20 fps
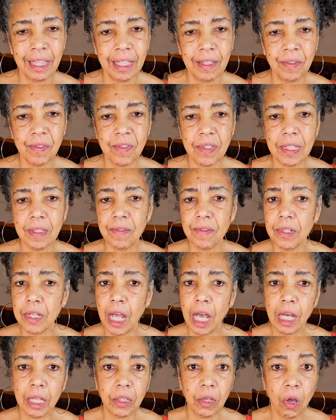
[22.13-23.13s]
This is
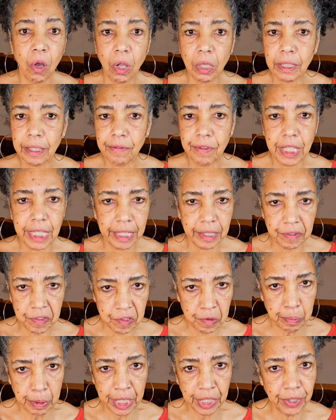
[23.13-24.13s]
not all of the
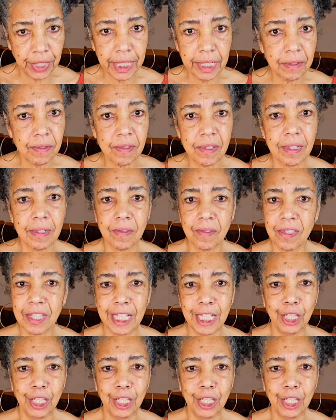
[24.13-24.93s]
experiences